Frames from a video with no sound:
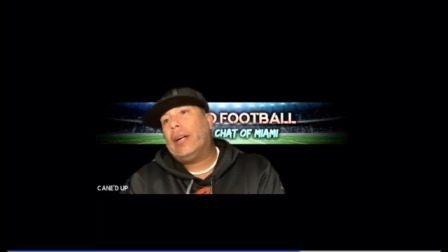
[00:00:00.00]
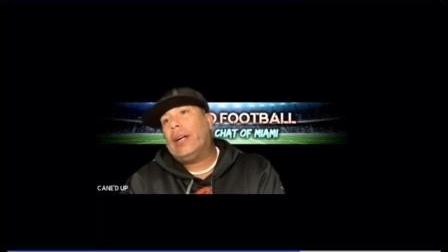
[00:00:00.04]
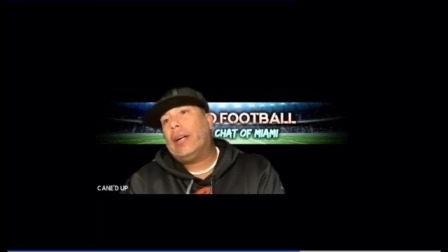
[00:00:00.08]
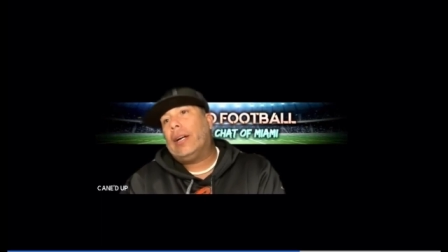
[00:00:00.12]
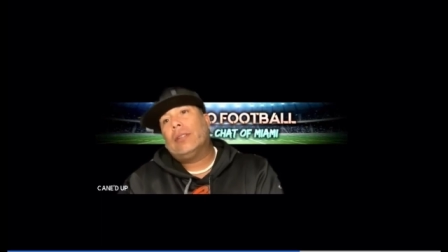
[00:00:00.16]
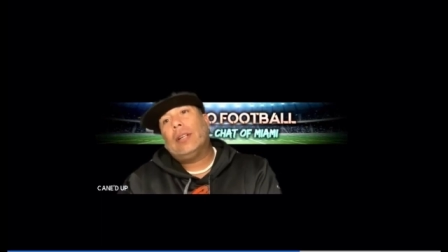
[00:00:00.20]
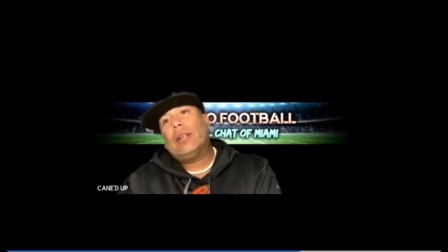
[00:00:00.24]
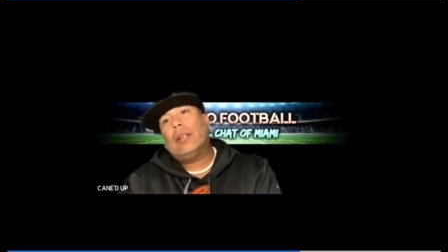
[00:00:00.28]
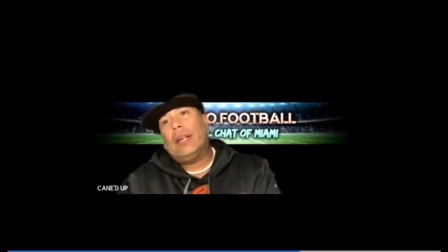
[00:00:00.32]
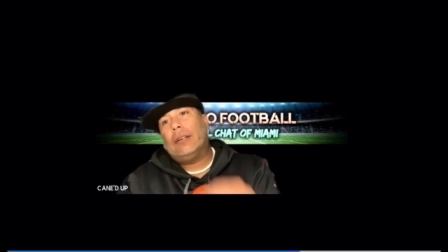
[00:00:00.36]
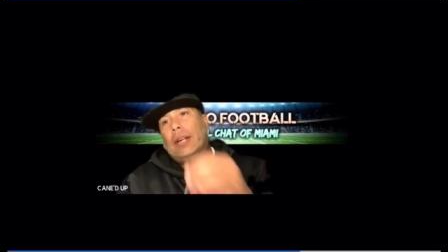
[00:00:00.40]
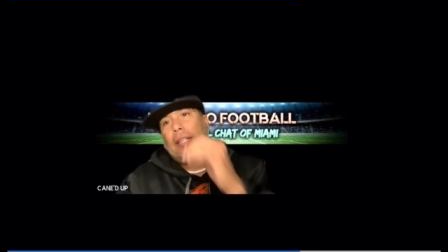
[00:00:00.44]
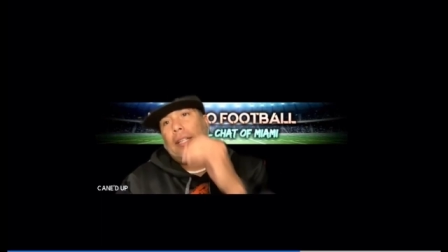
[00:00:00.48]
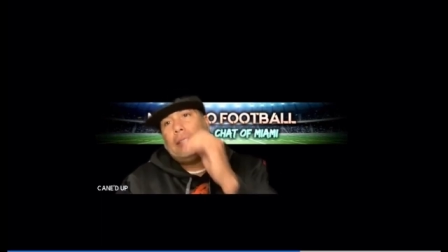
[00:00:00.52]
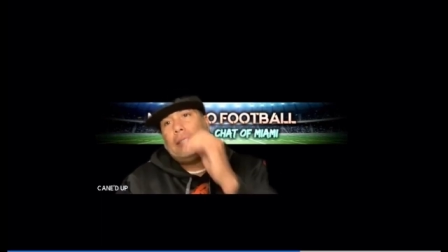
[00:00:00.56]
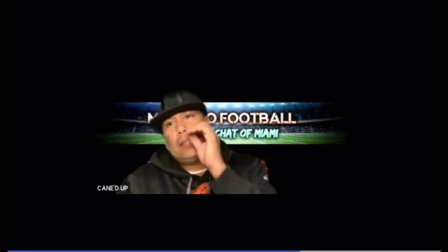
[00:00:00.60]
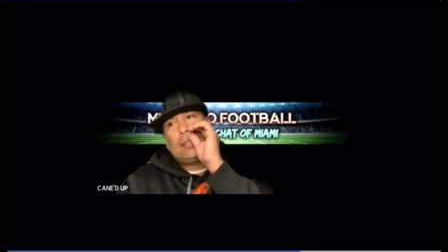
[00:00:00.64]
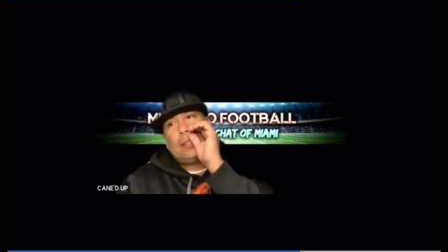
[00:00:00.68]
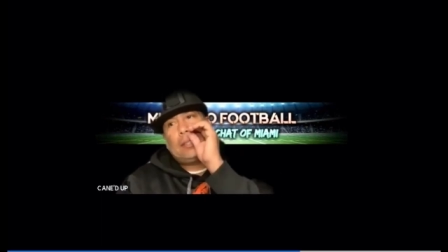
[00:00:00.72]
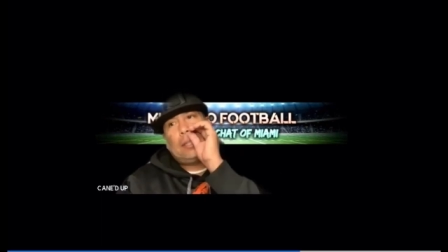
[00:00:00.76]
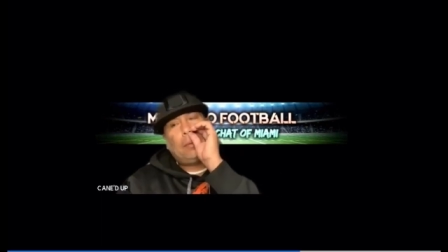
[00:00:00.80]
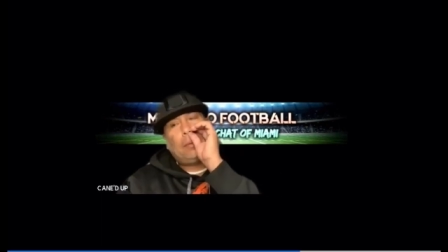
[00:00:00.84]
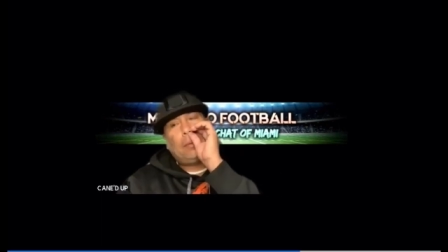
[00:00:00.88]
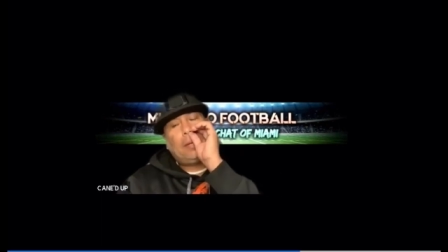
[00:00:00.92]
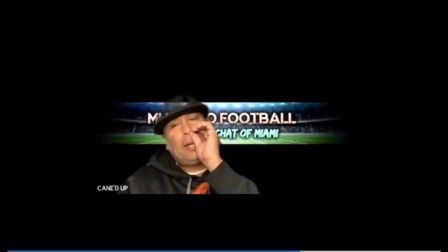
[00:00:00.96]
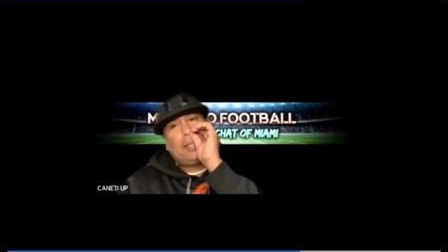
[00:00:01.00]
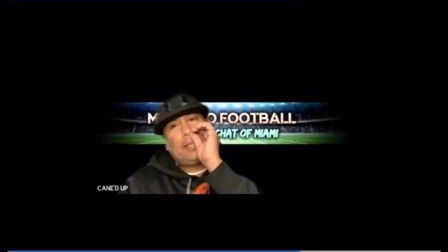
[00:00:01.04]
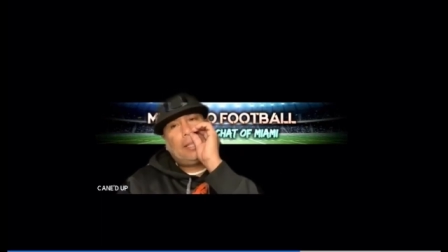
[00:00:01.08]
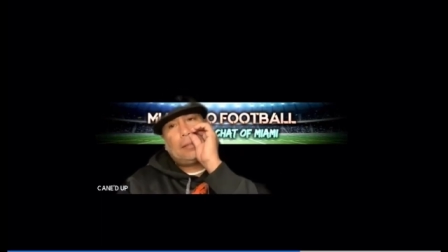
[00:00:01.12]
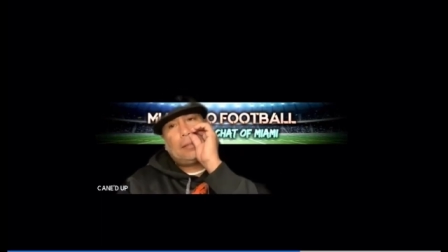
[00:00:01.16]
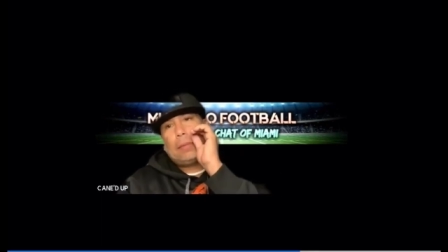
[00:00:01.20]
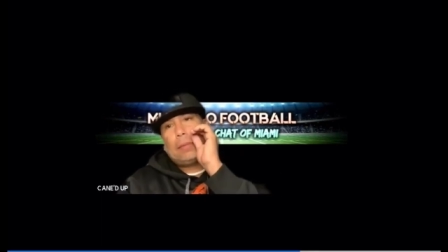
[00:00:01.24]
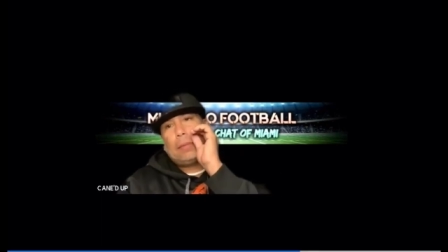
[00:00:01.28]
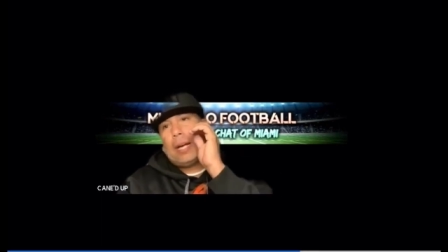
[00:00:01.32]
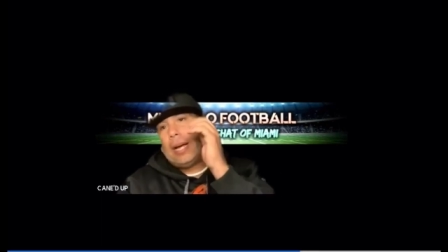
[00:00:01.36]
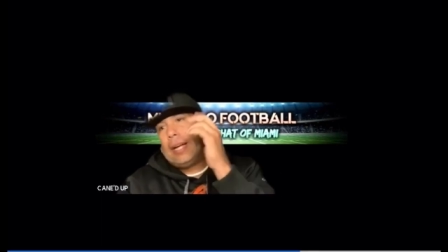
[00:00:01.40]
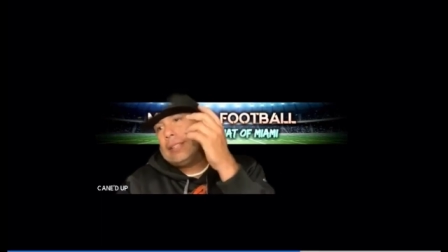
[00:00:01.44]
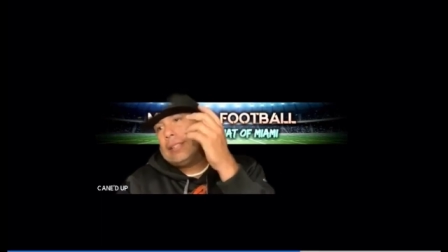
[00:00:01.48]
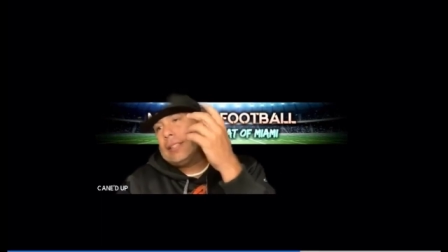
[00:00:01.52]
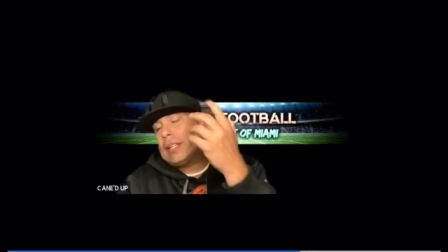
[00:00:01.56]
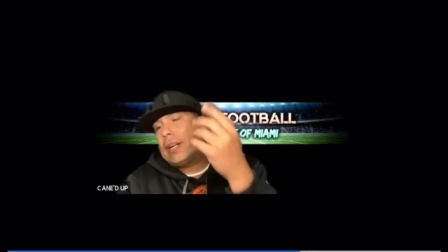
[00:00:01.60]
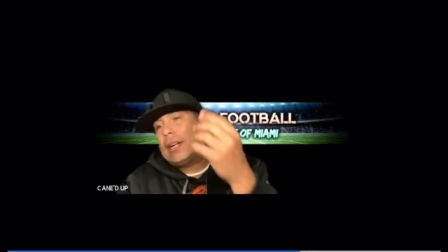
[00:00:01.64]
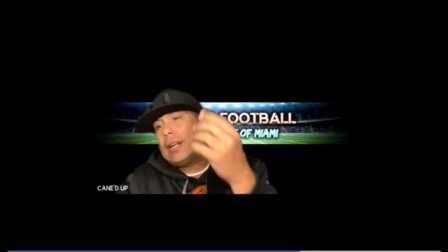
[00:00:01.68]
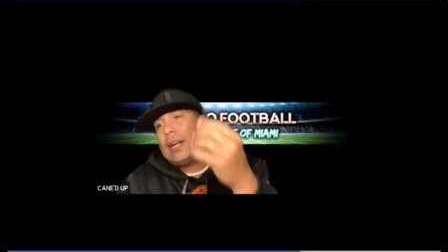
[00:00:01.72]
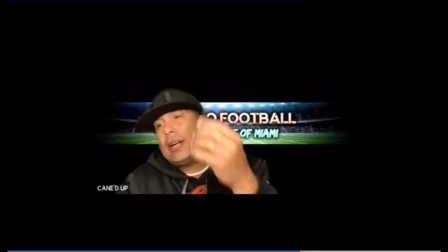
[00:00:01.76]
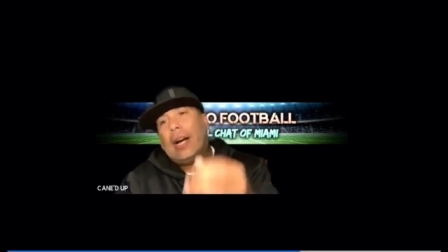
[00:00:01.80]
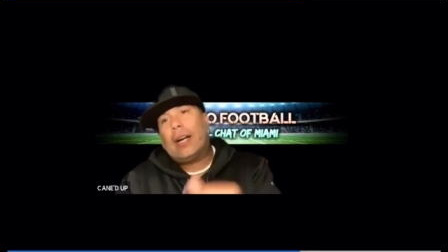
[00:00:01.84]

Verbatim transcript: I, I just think we got some guys that are not